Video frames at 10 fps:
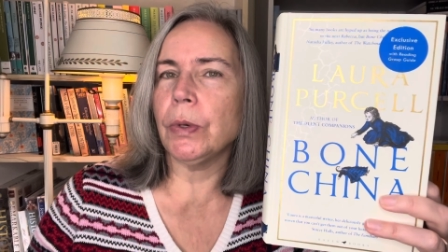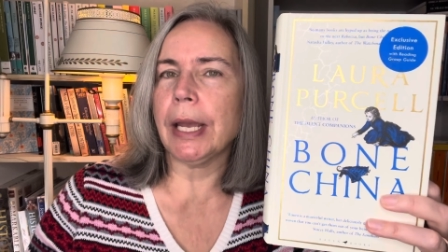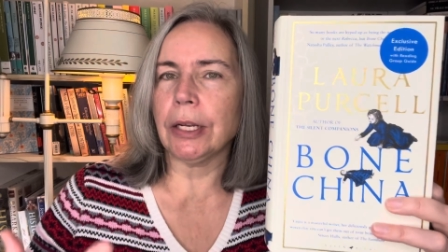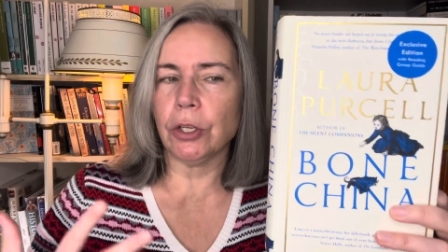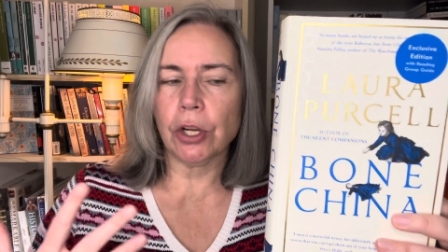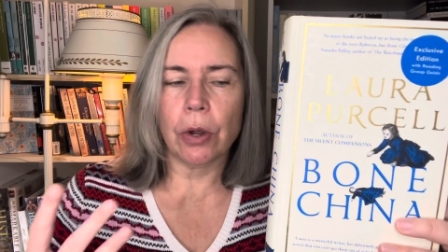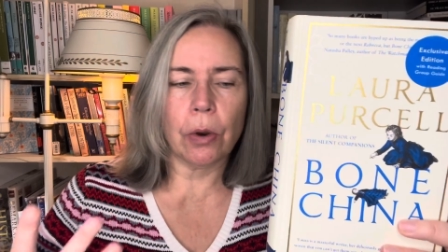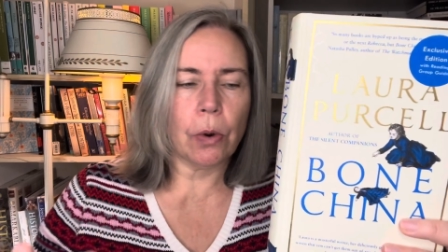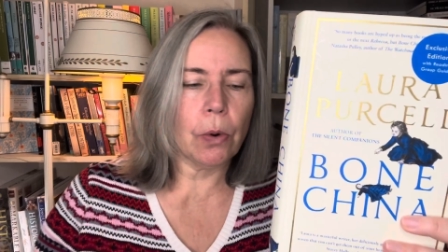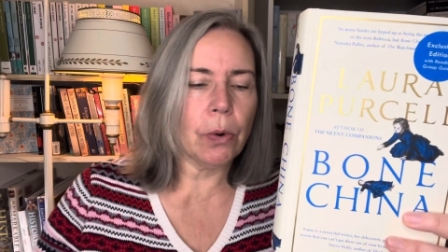and
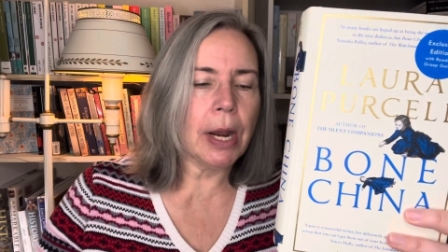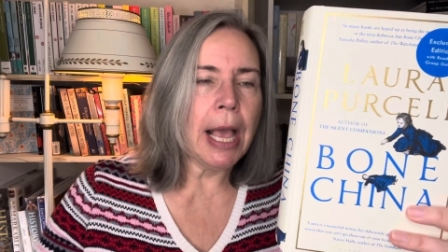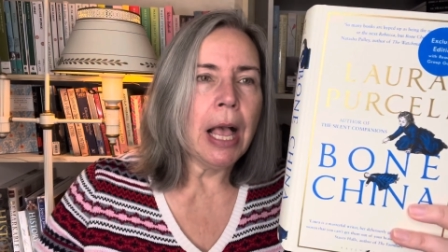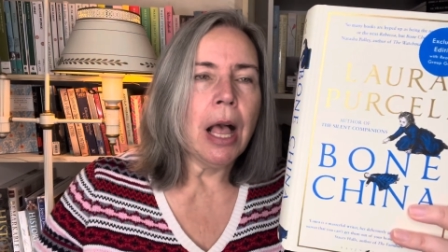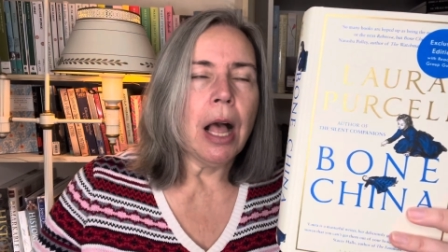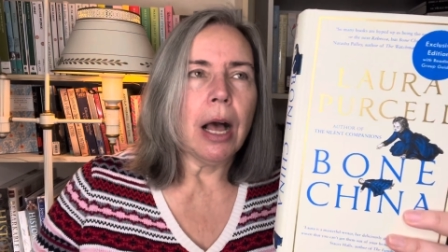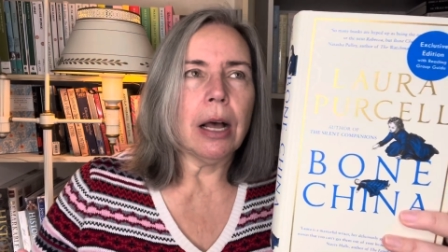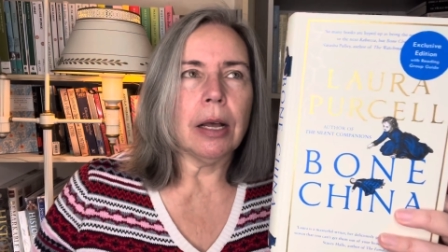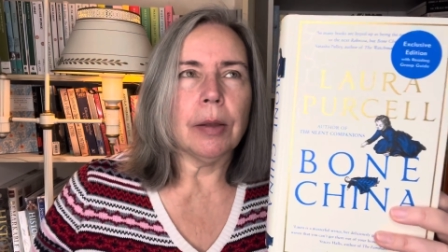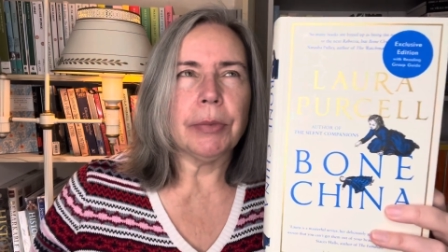tone.
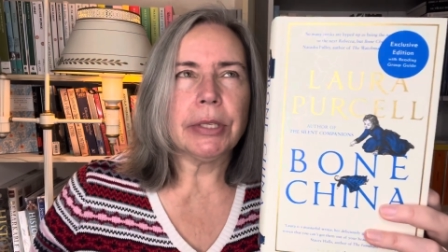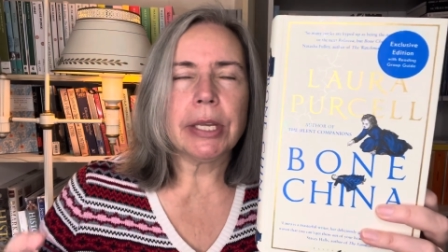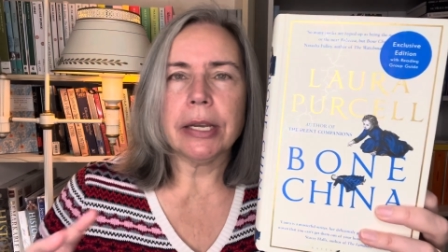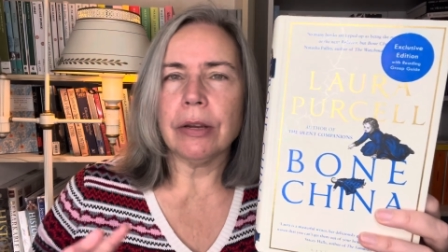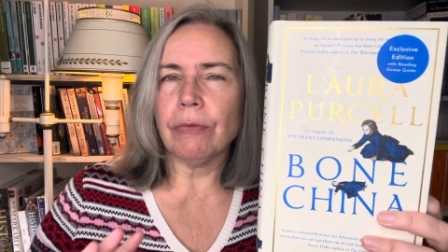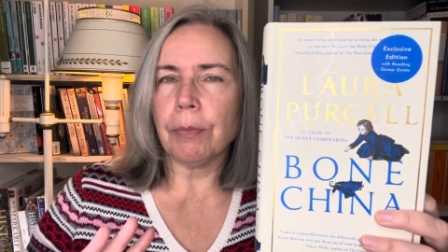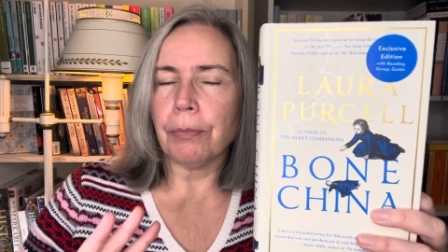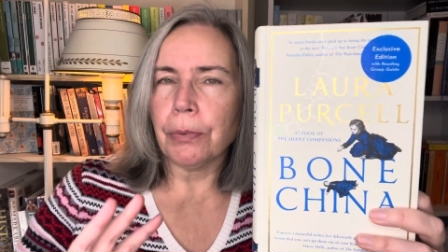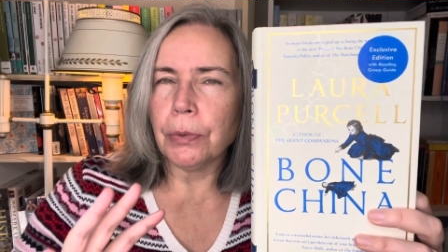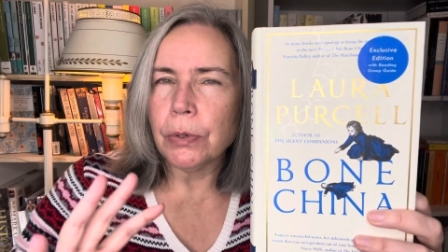Um, it's kind of a
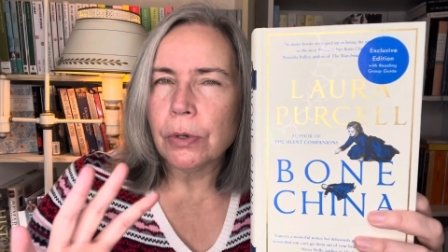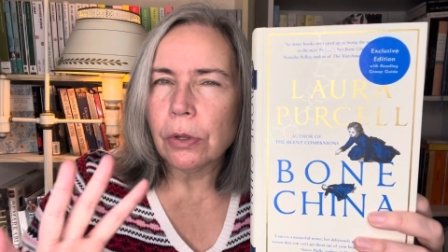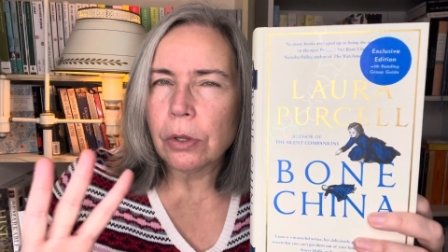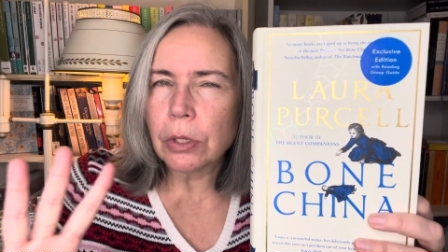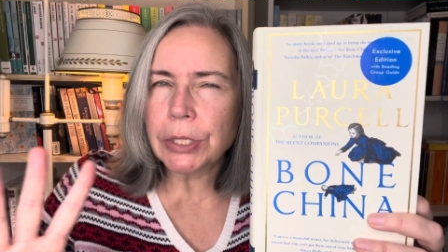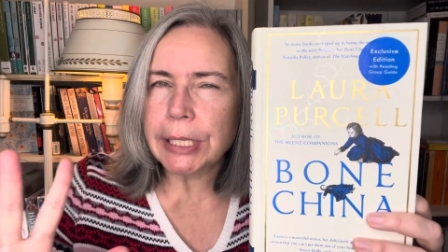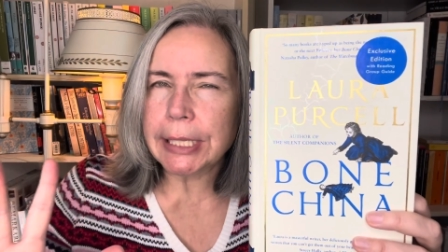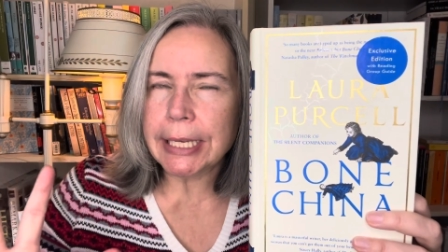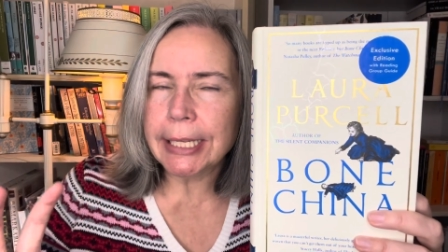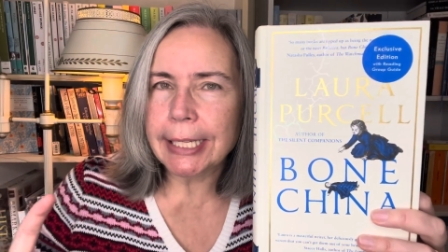brutal
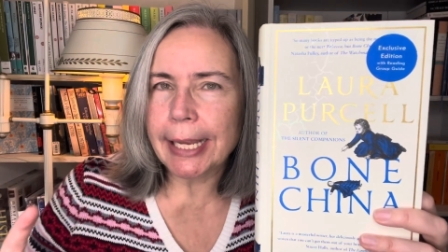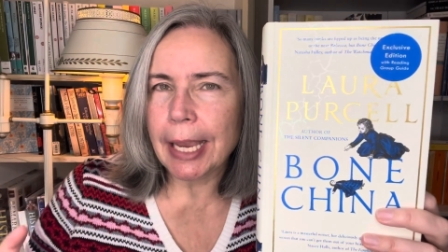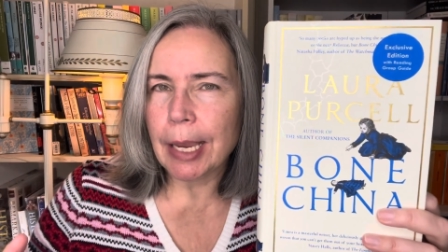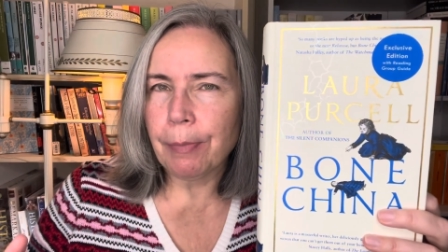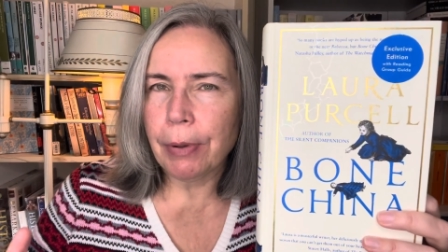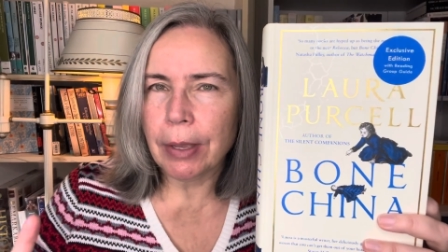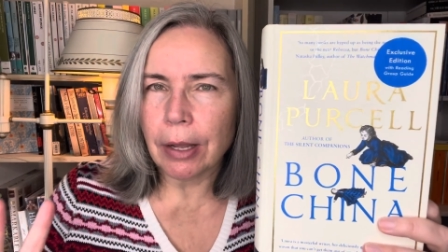seascape,